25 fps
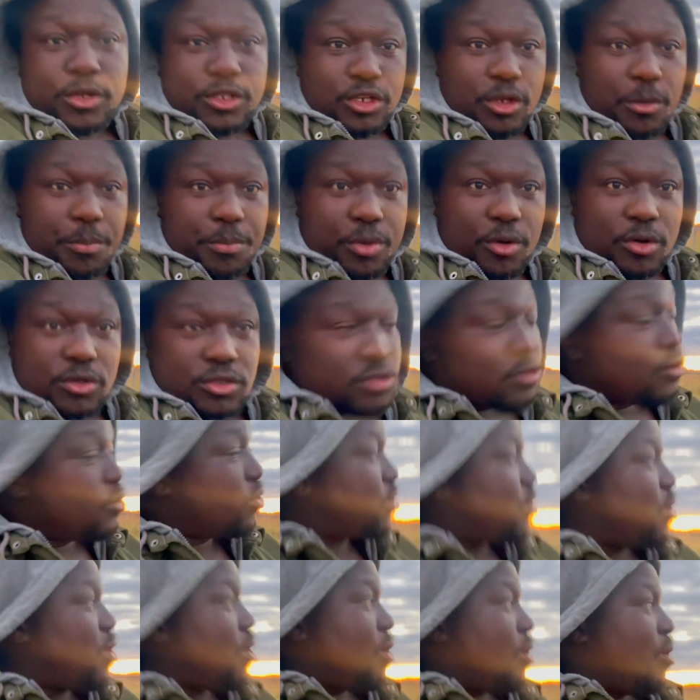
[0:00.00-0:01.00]
in your
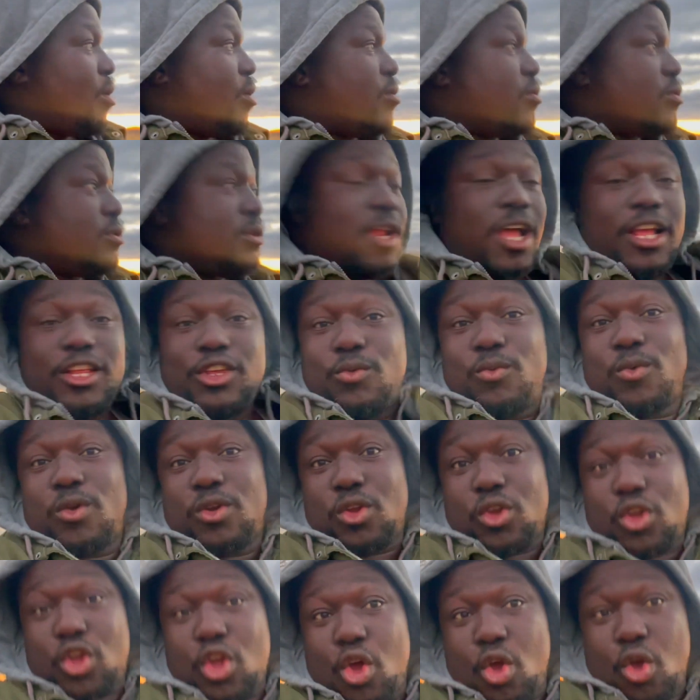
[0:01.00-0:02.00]
personal car. Now you
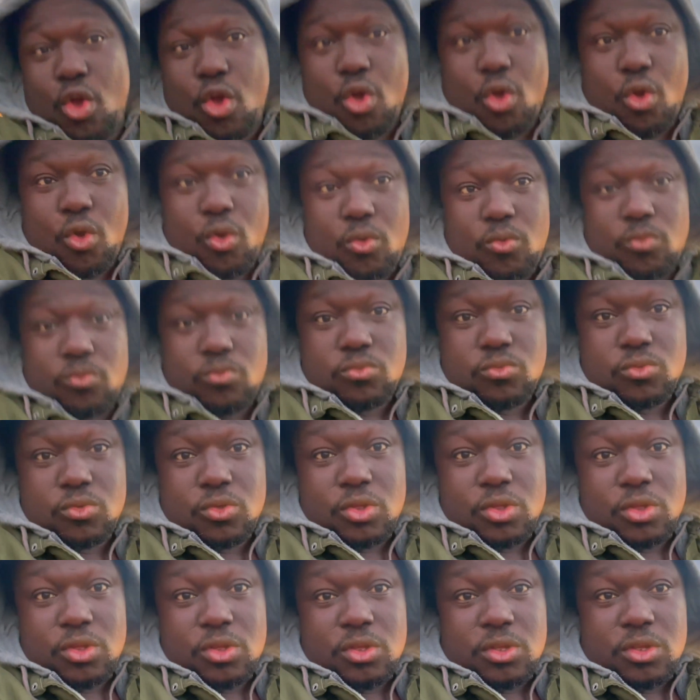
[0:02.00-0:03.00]
want to go home
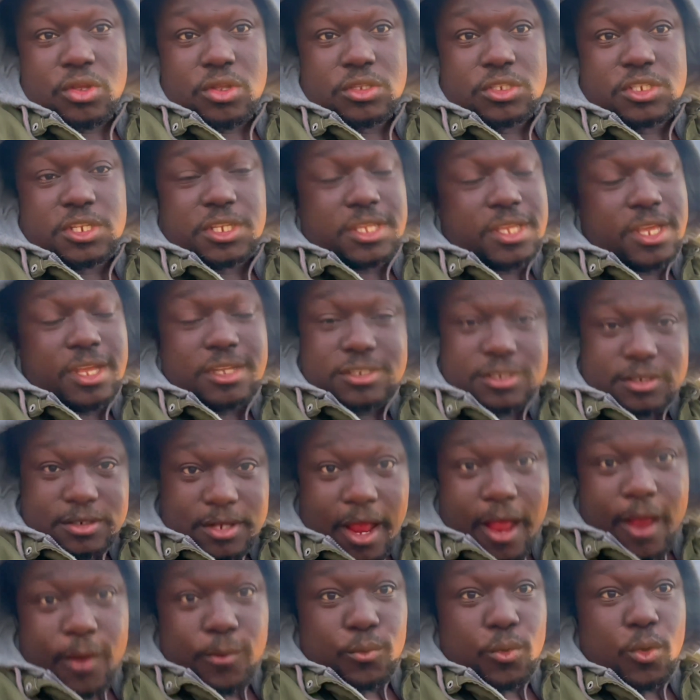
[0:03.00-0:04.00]
to catch
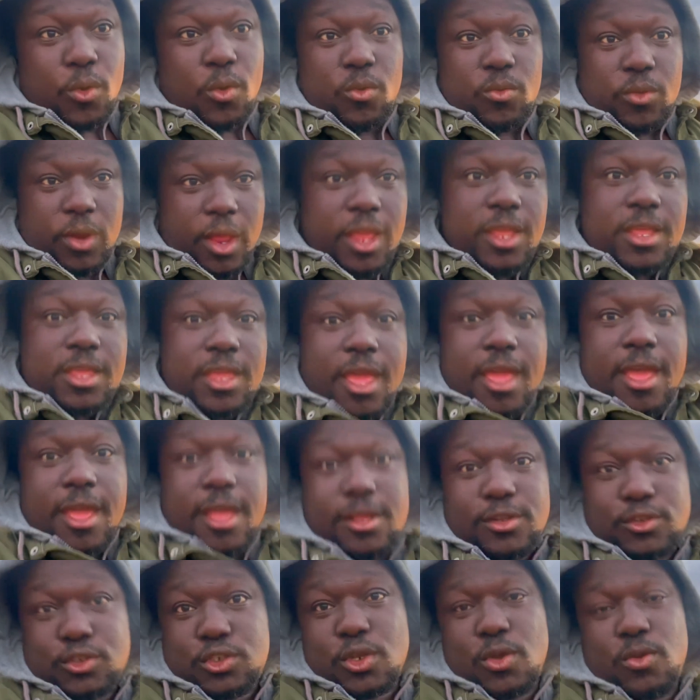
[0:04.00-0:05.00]
Tyrone,
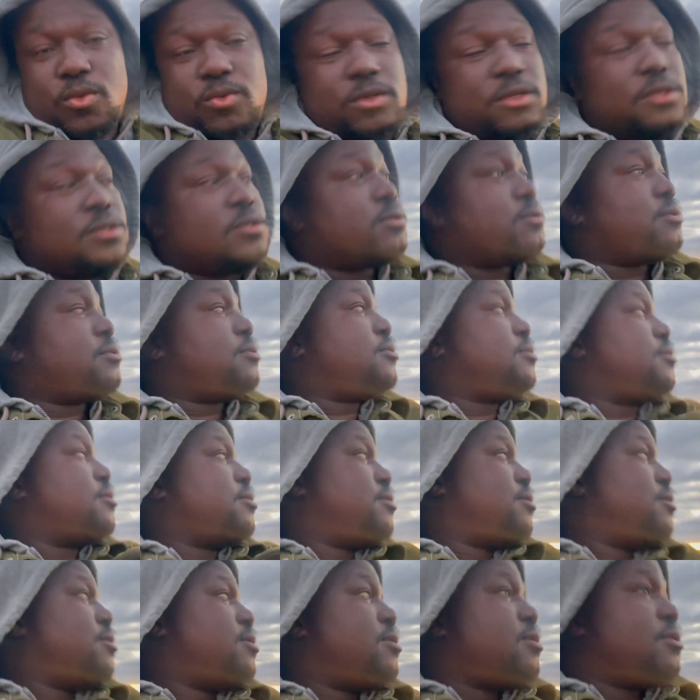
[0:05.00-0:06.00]
a.k.a. Jody.
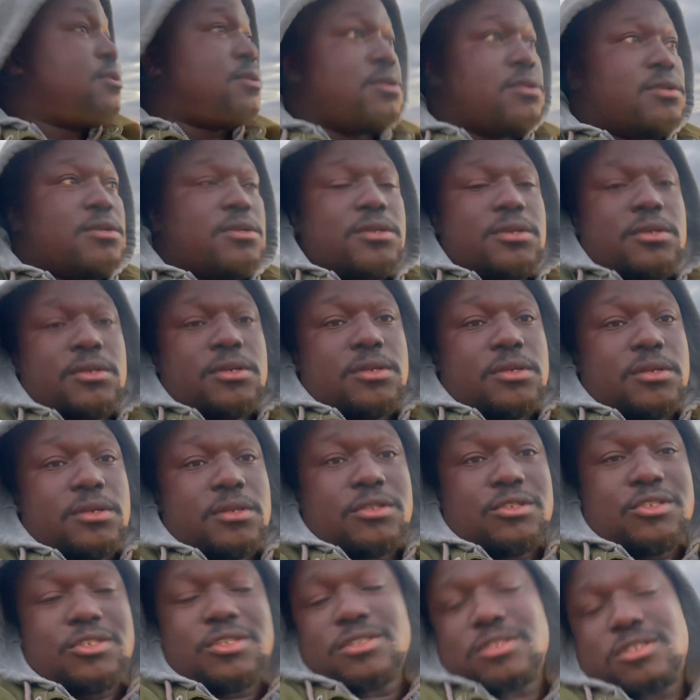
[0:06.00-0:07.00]

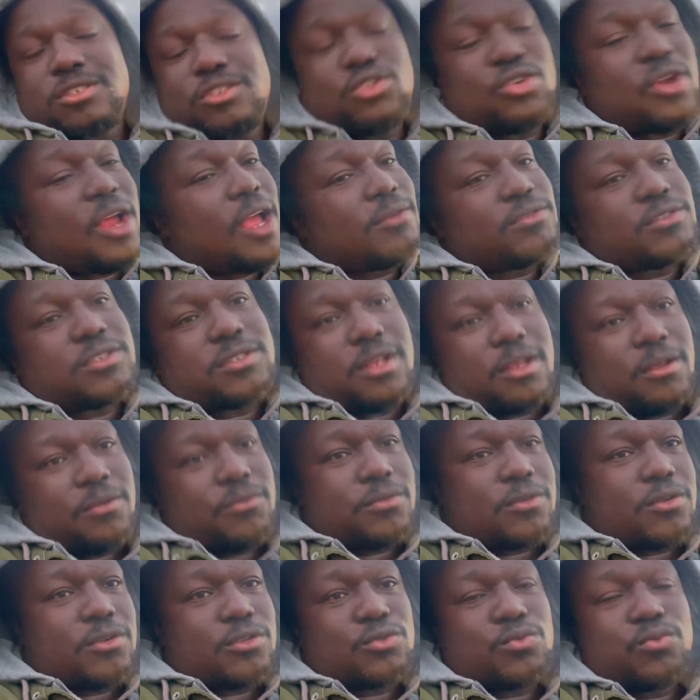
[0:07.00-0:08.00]
Just drive
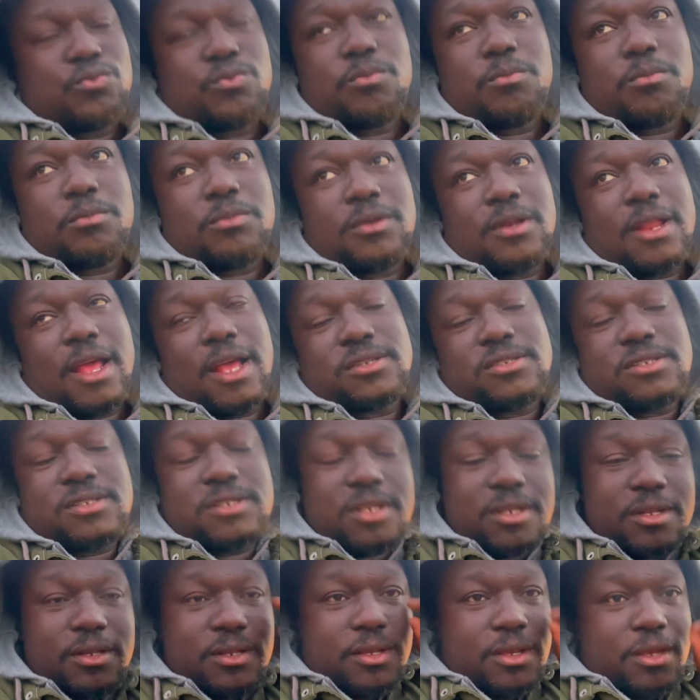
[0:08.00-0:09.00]
safe because that
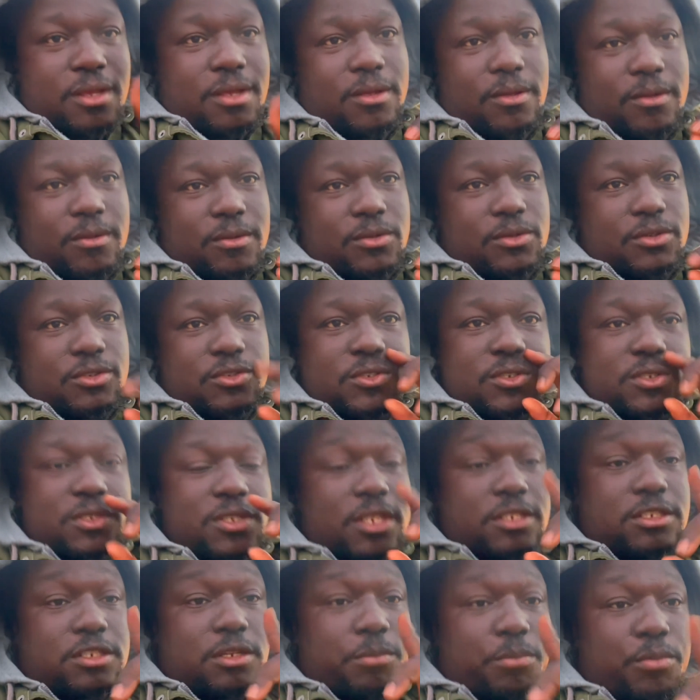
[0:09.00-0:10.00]
CDL is just
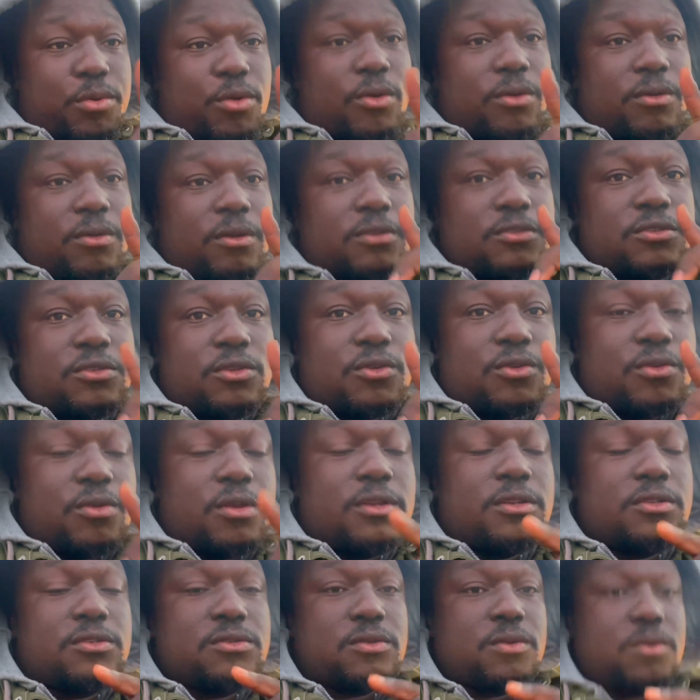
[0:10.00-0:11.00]
as important as your
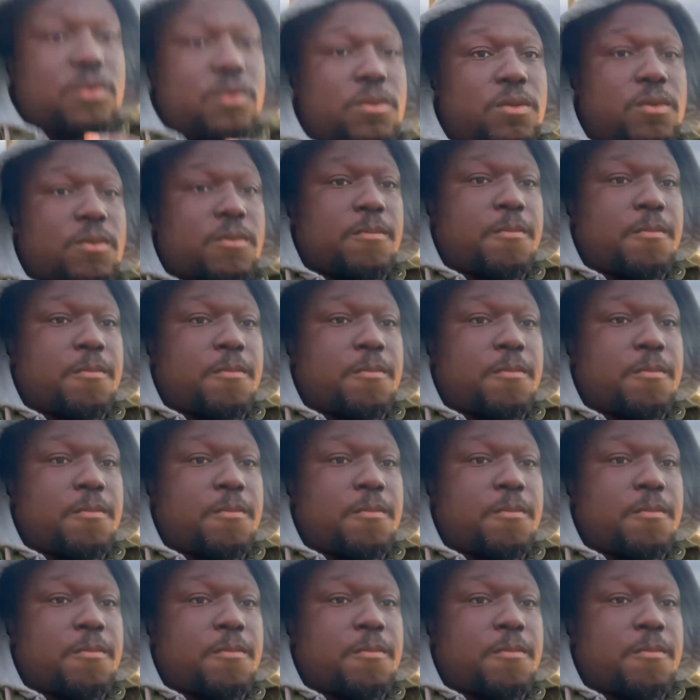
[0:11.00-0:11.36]
credit score.